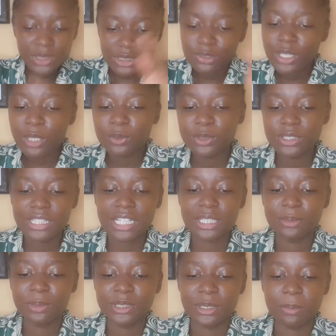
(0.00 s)
So I couldn't tell
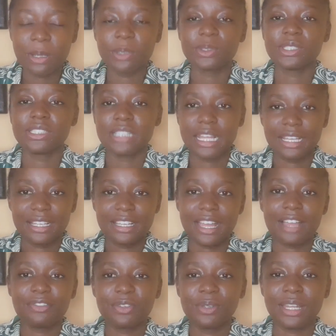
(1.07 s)
anybody about it. Like,
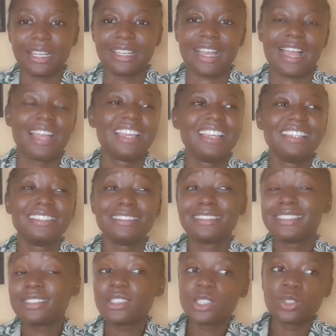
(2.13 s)
I feel like, is
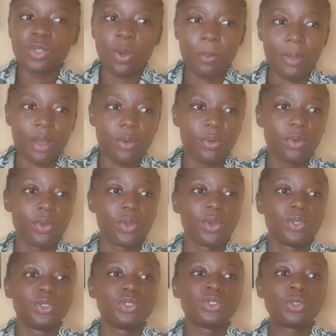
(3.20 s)
this thing normal?
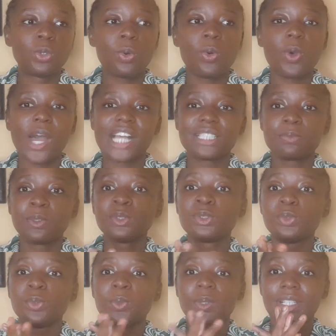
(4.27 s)
So I spoke
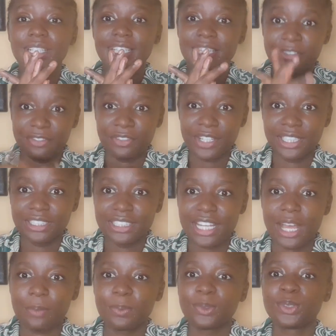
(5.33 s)
to a friend that
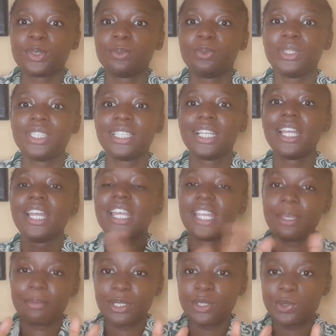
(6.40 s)
happens to be
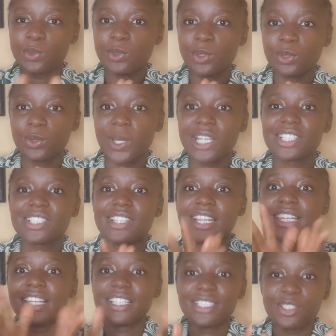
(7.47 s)
a medical doctor, and she's a
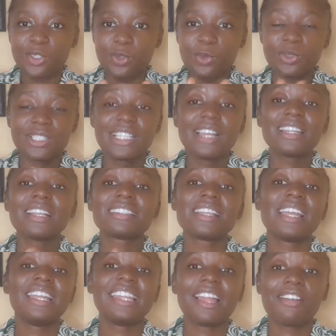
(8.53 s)
lady too. The girl now
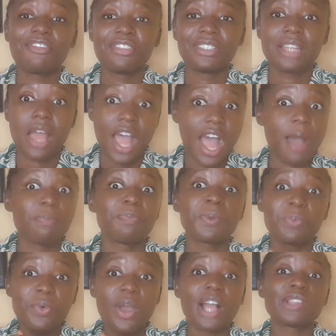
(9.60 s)
started laughing that
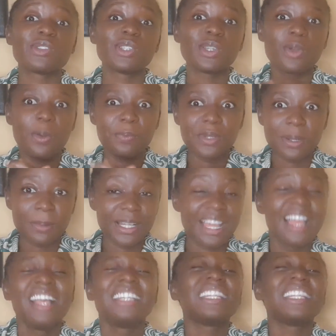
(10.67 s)
people actually complain about it.